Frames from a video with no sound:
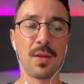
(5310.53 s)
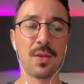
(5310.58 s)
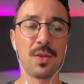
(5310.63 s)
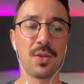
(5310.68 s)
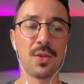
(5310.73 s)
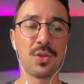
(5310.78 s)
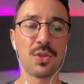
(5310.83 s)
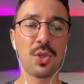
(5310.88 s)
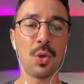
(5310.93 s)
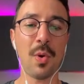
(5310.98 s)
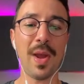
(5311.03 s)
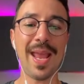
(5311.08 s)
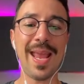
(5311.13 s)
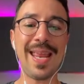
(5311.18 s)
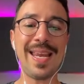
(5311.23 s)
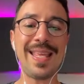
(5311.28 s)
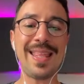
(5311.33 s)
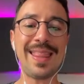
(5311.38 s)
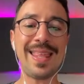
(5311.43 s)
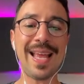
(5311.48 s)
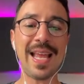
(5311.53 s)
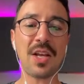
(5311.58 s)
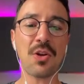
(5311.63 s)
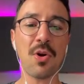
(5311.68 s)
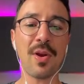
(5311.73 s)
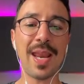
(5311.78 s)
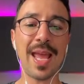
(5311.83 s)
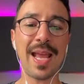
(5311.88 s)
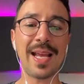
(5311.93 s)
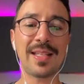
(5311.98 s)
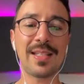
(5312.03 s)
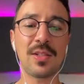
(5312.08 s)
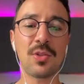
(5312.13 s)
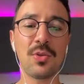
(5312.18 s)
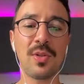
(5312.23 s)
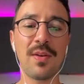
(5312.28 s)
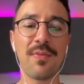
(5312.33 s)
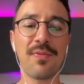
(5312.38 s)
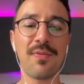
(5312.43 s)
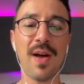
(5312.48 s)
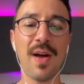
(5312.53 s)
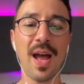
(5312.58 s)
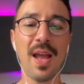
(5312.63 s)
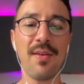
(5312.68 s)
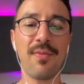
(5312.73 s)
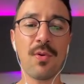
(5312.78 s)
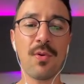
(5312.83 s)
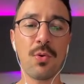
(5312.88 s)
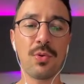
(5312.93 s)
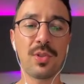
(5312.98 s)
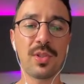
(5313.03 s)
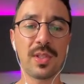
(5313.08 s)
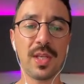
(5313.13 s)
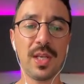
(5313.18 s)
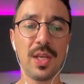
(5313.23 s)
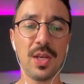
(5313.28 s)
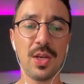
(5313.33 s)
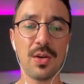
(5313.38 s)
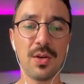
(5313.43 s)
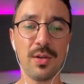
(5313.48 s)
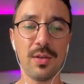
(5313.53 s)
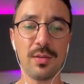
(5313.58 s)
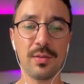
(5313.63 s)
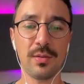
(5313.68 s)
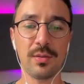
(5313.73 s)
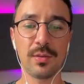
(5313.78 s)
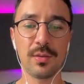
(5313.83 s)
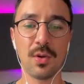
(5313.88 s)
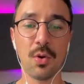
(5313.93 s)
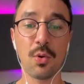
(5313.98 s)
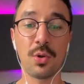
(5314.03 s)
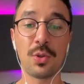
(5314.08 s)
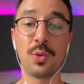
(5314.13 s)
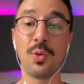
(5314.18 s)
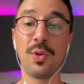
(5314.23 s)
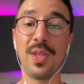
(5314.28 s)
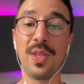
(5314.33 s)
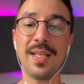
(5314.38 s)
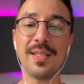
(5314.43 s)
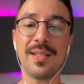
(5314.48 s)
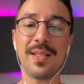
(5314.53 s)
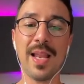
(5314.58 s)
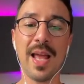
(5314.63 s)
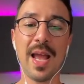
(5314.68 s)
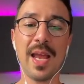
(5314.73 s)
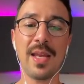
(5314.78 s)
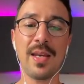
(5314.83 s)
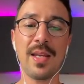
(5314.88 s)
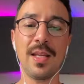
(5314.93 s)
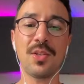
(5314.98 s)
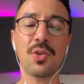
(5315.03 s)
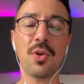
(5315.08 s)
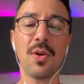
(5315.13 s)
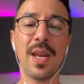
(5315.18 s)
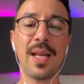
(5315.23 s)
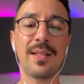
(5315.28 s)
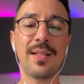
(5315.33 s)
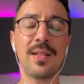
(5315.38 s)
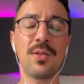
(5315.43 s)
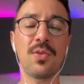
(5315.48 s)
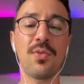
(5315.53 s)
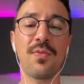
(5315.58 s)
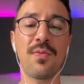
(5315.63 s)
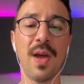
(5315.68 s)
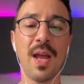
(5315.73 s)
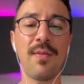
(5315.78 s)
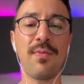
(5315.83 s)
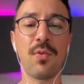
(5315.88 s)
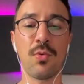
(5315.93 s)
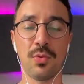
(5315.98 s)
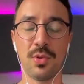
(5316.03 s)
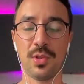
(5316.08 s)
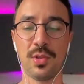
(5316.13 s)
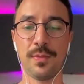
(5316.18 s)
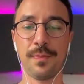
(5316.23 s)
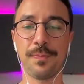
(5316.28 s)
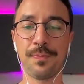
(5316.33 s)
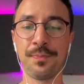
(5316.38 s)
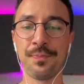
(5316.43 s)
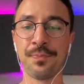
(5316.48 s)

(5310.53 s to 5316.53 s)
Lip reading: So anything I connect to the 5 volts here, or to this line, is connected to 5 volts.